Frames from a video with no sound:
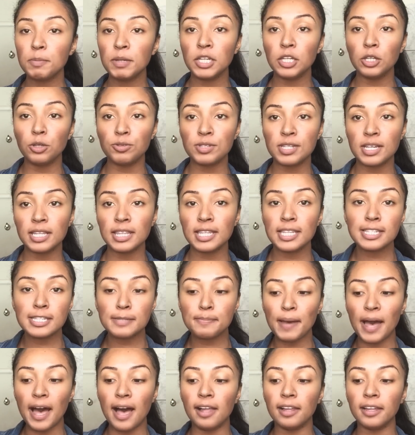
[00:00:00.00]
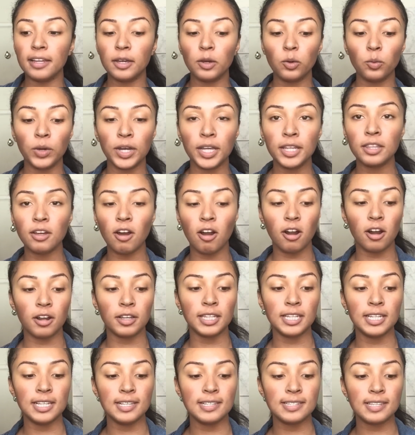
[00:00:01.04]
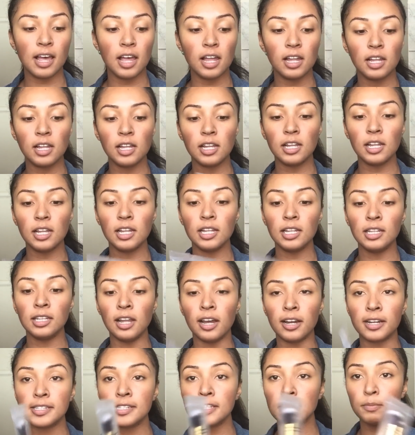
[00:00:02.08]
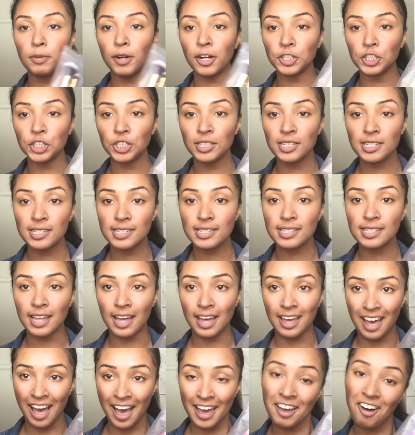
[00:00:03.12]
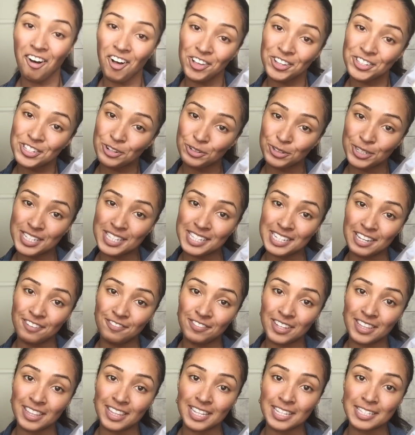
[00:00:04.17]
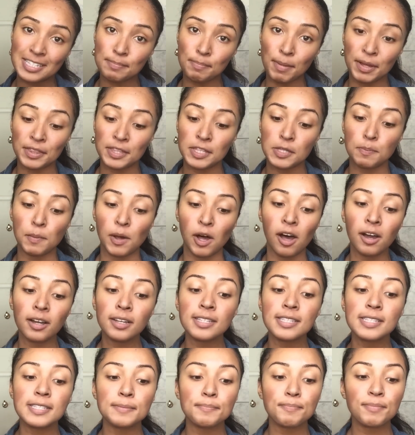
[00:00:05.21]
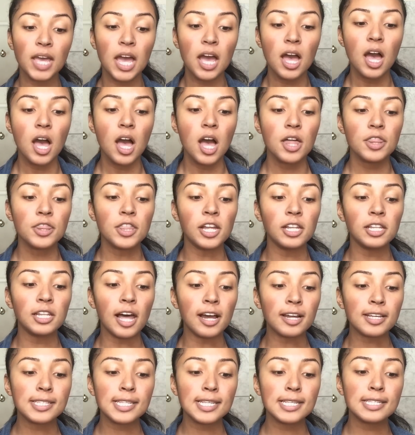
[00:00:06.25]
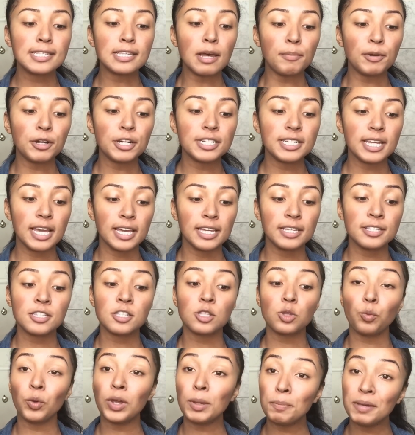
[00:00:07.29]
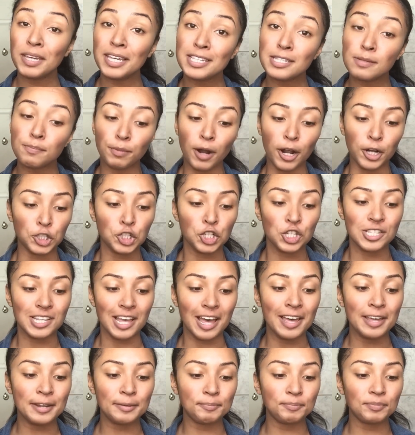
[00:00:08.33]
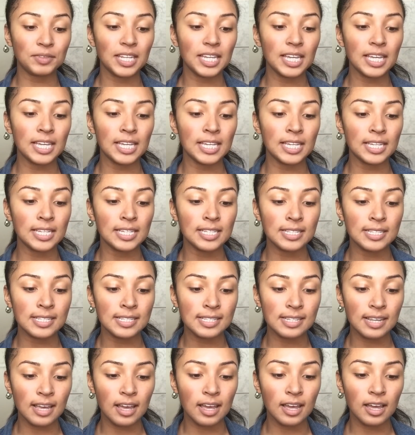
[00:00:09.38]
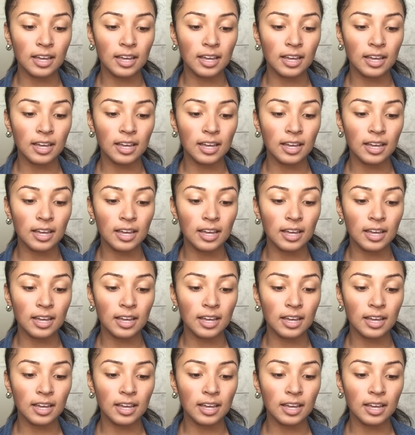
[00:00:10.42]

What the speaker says: to be using this palette with are these Luxie brushes that I also received in this month's box. The Luxie Summer Daze 3-piece brush set is